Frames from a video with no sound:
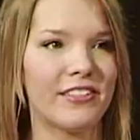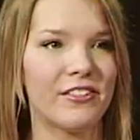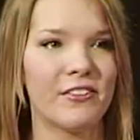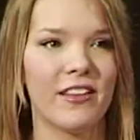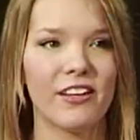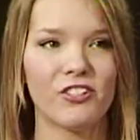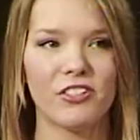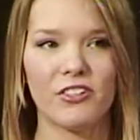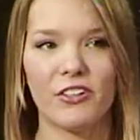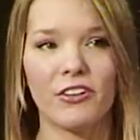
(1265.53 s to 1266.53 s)
to do that.
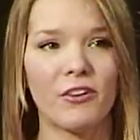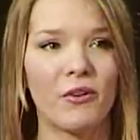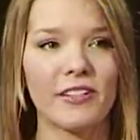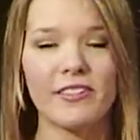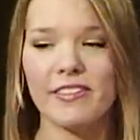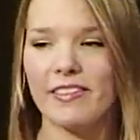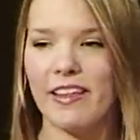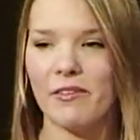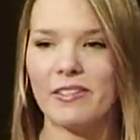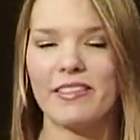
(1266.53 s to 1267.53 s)
She took her courses, and
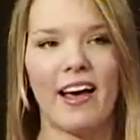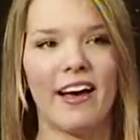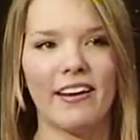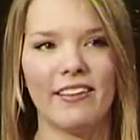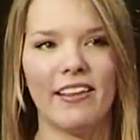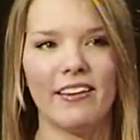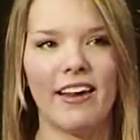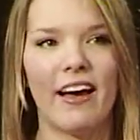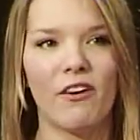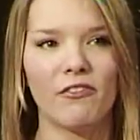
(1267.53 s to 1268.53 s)
that was that. And then
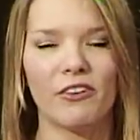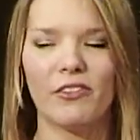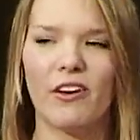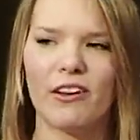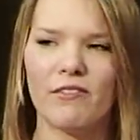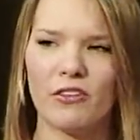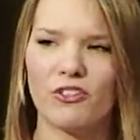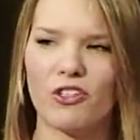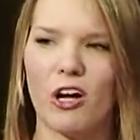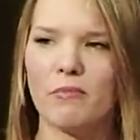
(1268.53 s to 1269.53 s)
now, for a lot of
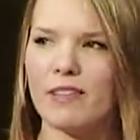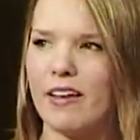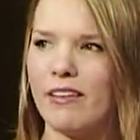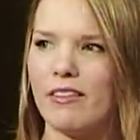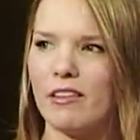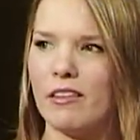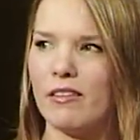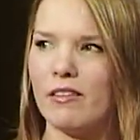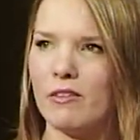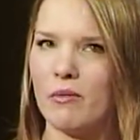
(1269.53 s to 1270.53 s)
those jobs that
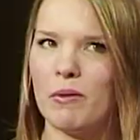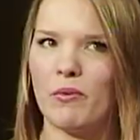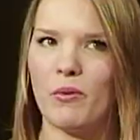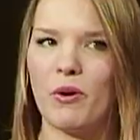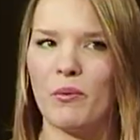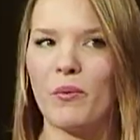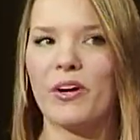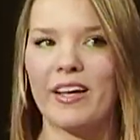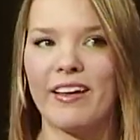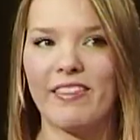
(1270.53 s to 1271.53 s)
the people who are
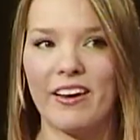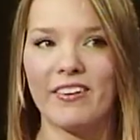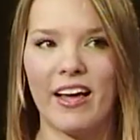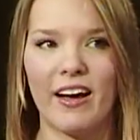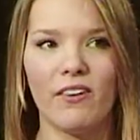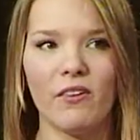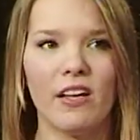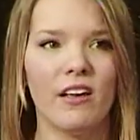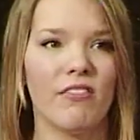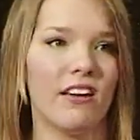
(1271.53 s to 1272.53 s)
working there now,
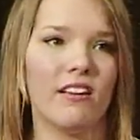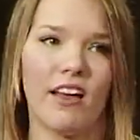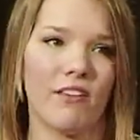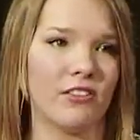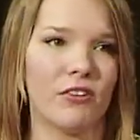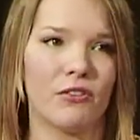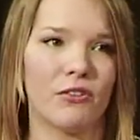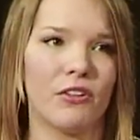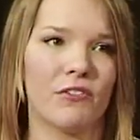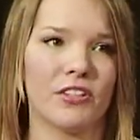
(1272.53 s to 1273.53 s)
they didn't have to go through
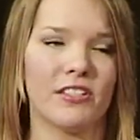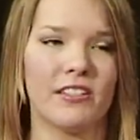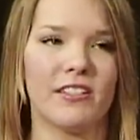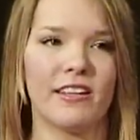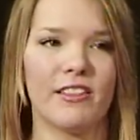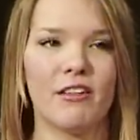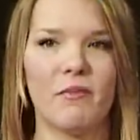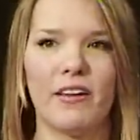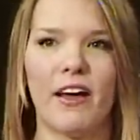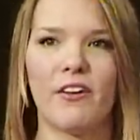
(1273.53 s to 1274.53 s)
university to get them,
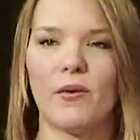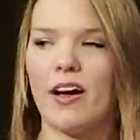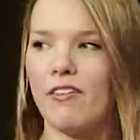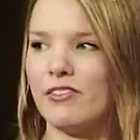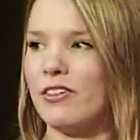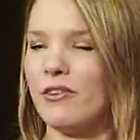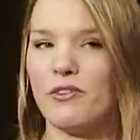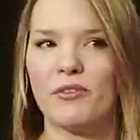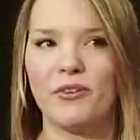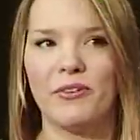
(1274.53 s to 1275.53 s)
and now you have to go
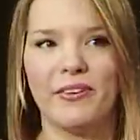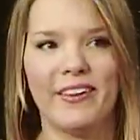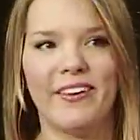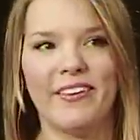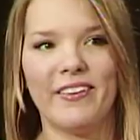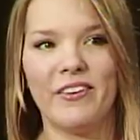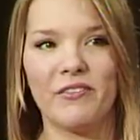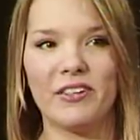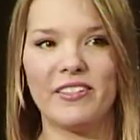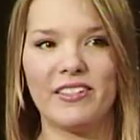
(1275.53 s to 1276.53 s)
through
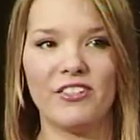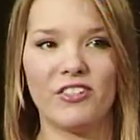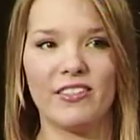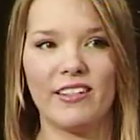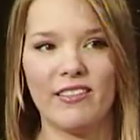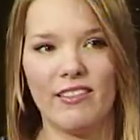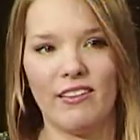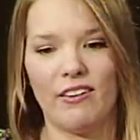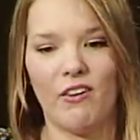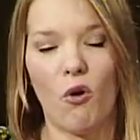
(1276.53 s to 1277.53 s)
university just to get
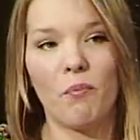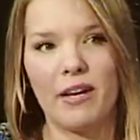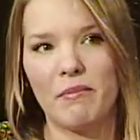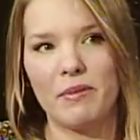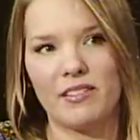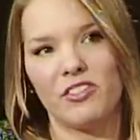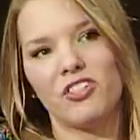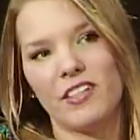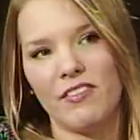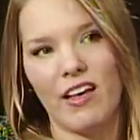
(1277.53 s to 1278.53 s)
the opening
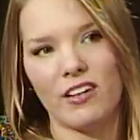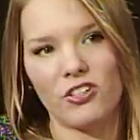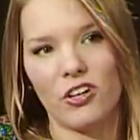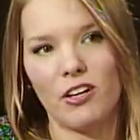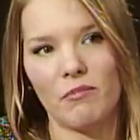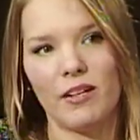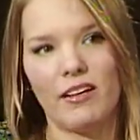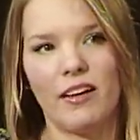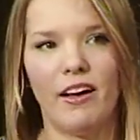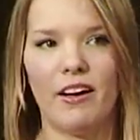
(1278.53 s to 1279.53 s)
position in that job,
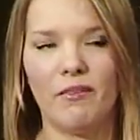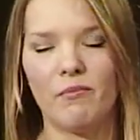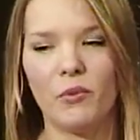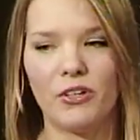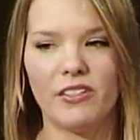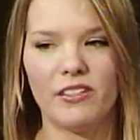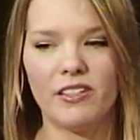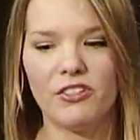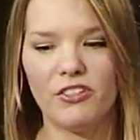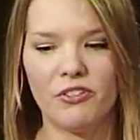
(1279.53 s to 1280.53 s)
where you didn't
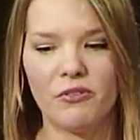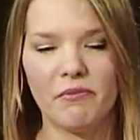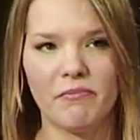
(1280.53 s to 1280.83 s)
need to